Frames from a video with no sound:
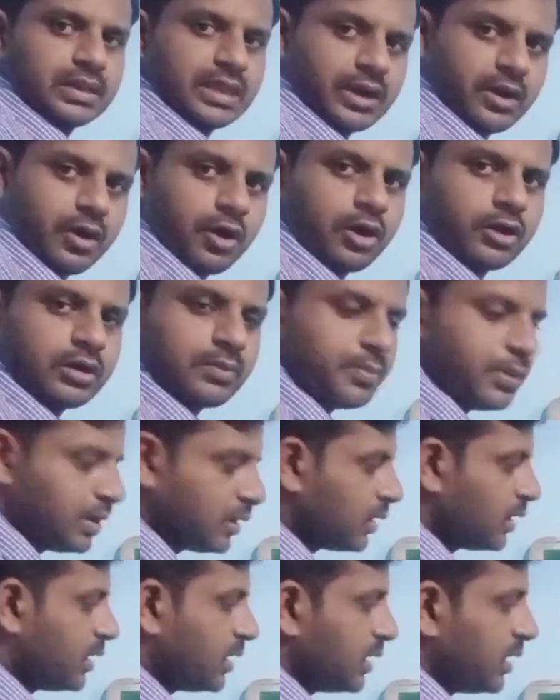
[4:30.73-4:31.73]
then
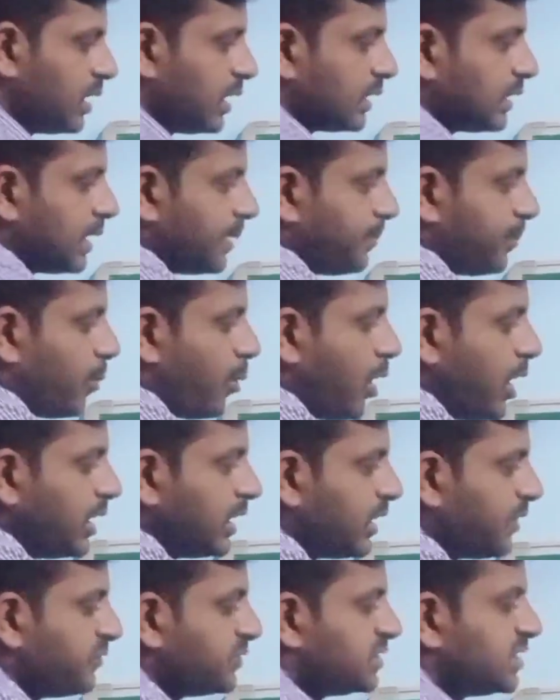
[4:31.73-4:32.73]
automatically the
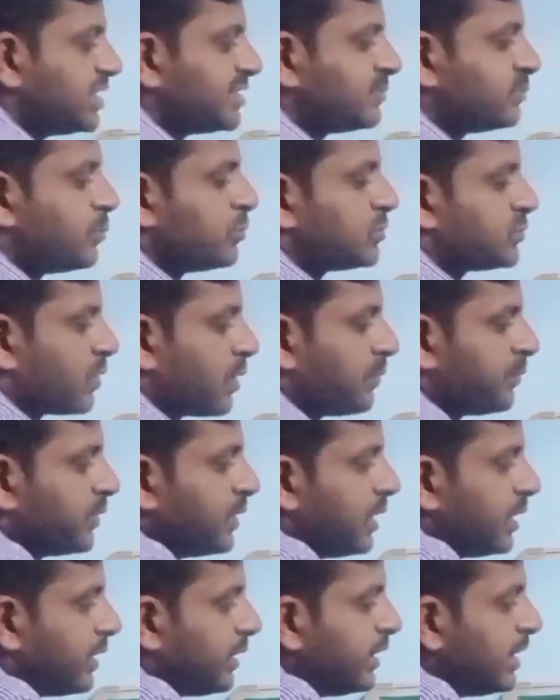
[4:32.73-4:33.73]
pointer which is moves
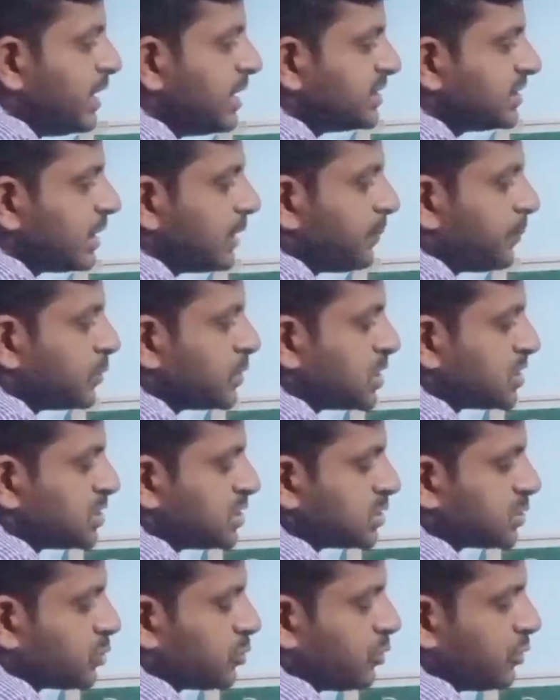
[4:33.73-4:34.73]
from initial
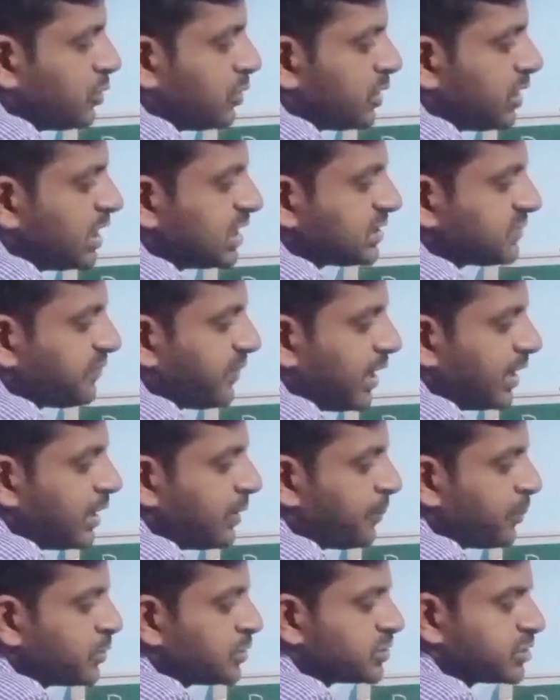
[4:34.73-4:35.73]
position to its
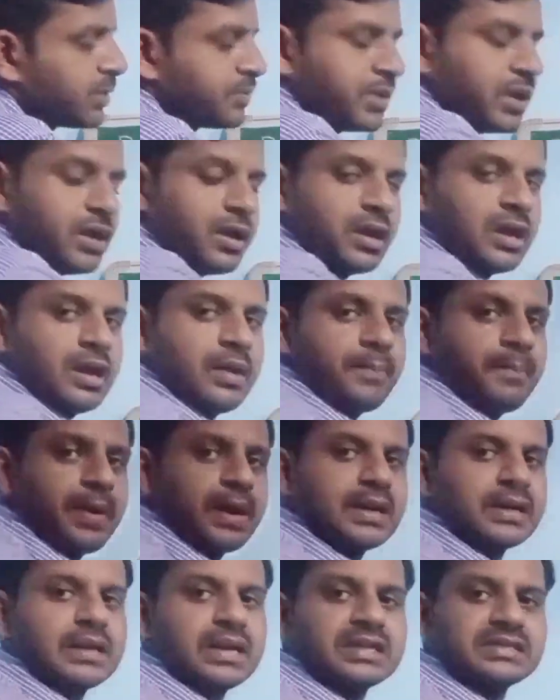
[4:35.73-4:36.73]
final position of a
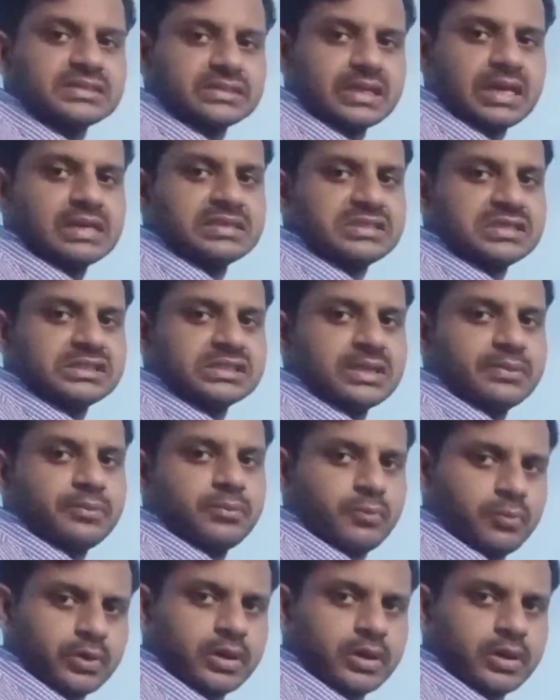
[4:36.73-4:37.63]
particular scale system.